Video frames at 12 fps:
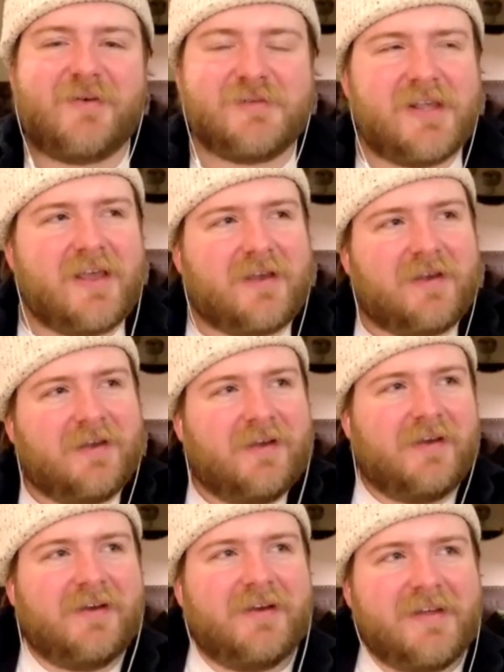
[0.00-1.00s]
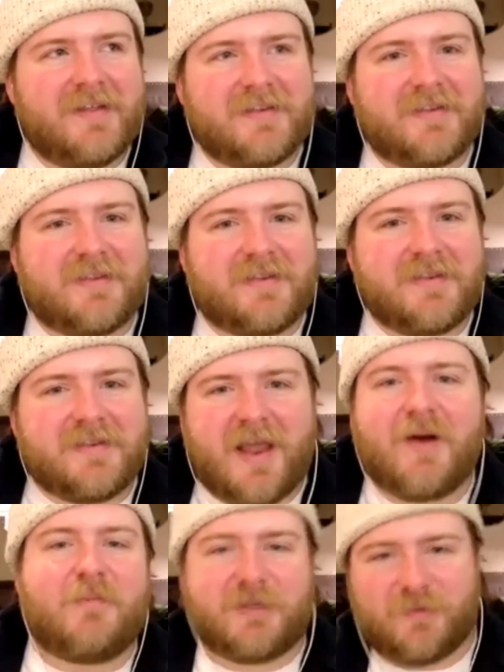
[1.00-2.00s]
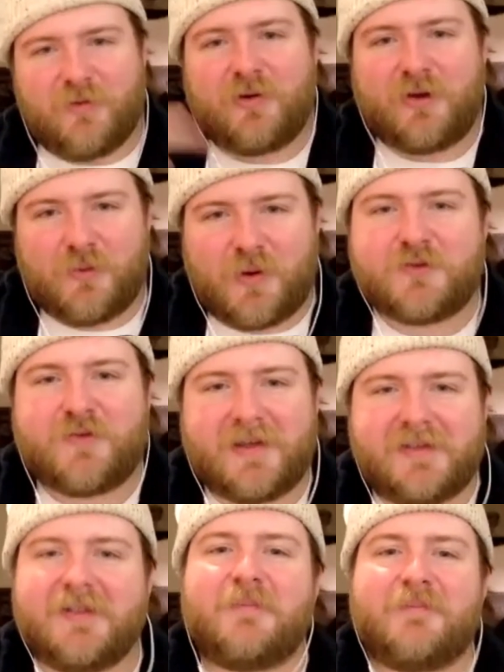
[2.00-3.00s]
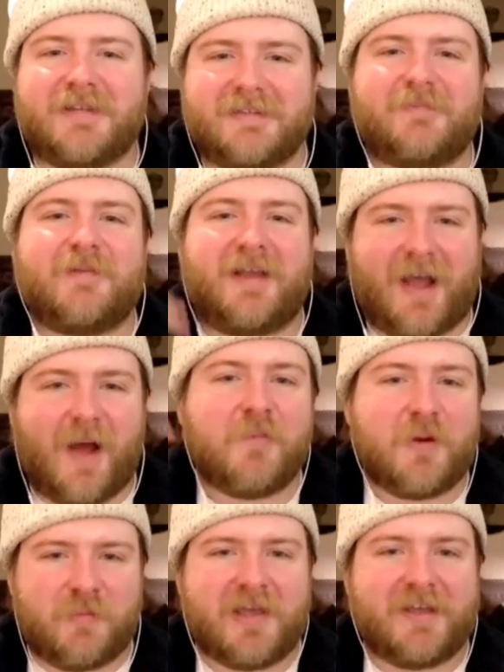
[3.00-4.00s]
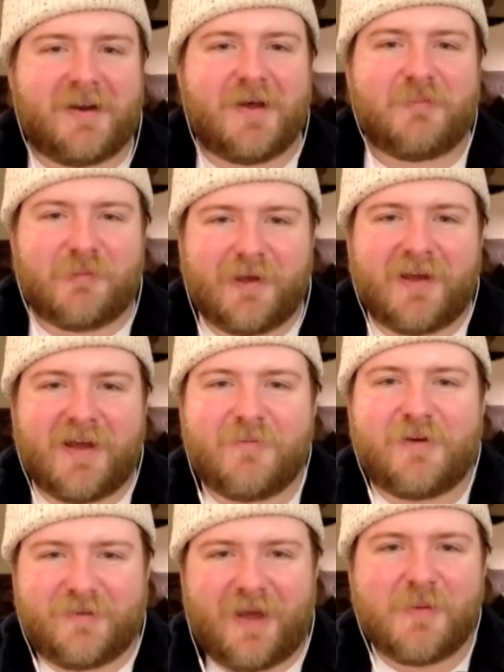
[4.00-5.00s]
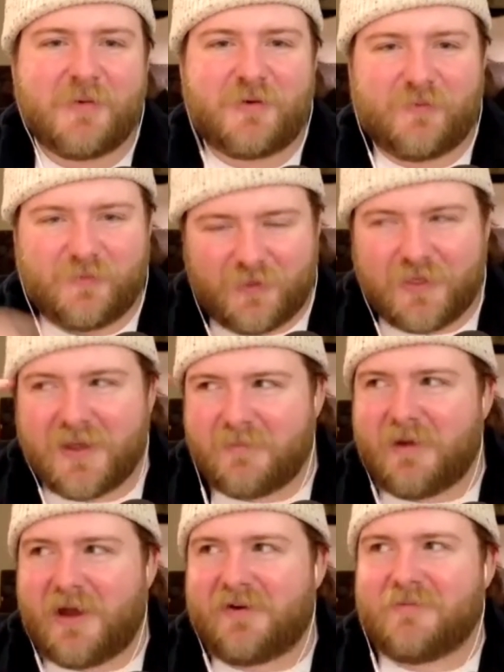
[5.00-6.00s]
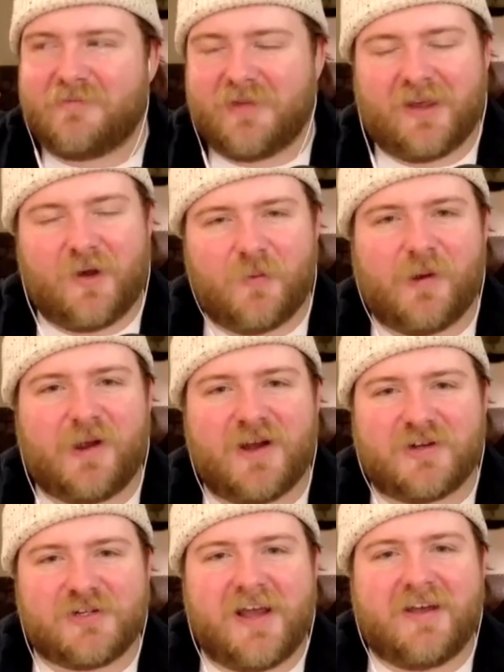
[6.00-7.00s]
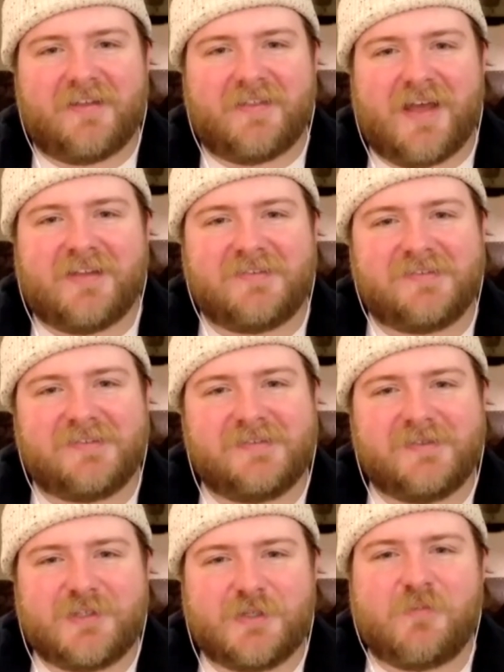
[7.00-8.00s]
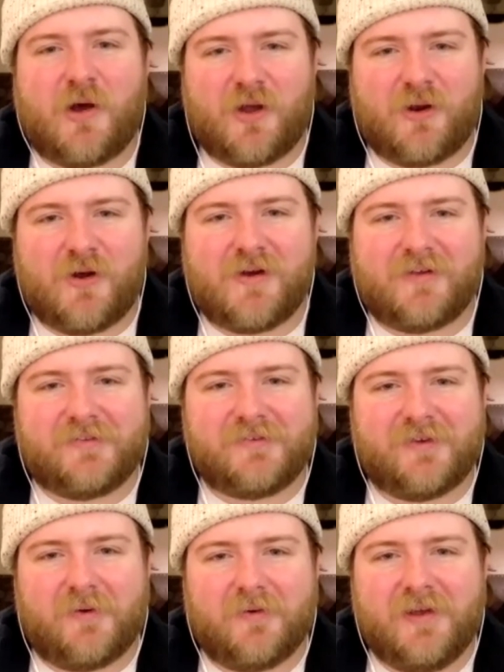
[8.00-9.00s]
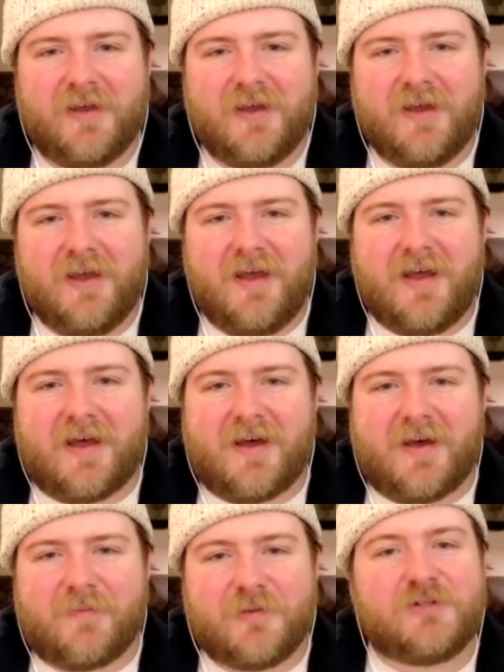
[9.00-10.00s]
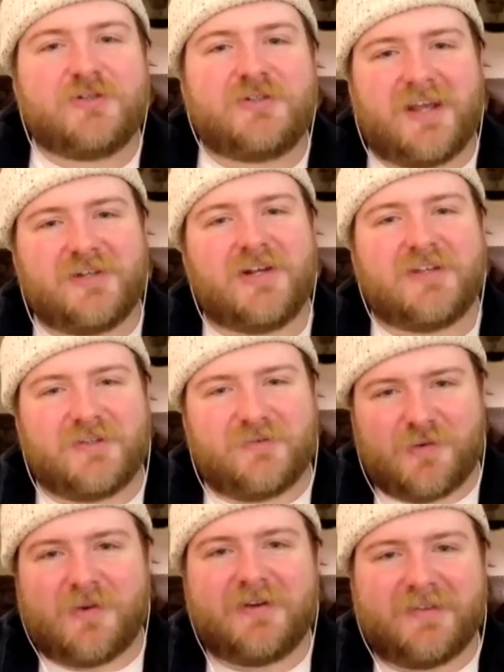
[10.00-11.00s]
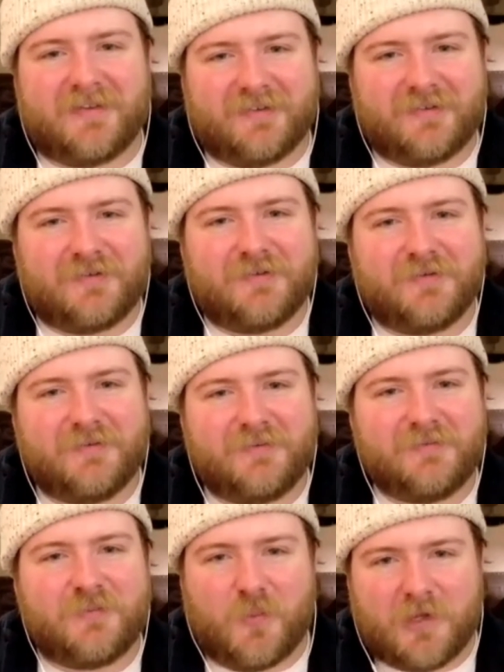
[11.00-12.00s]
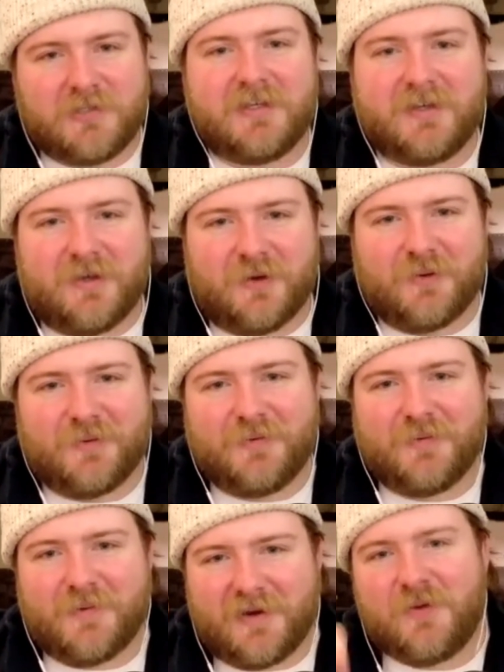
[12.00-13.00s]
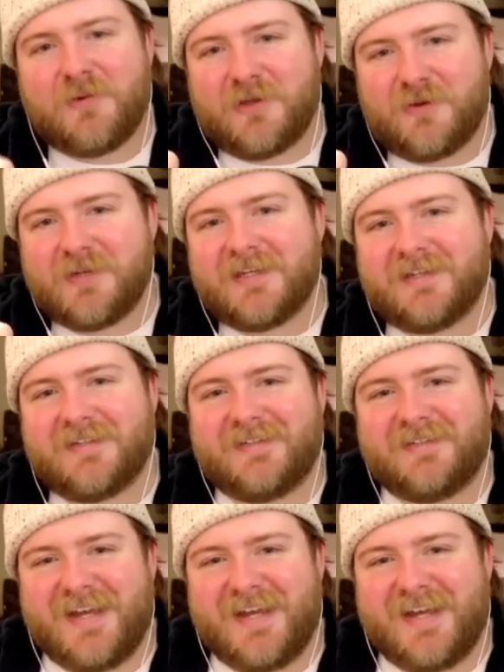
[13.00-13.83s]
I was like, now it makes me want to go watch Fight Club because I'm like, I'm gonna pick it up. I'm gonna think about it. I'm gonna be like, oh my gosh, yeah, that's spot on. So, Mr. Sanchez, if you hear this, we see you. We know what you did.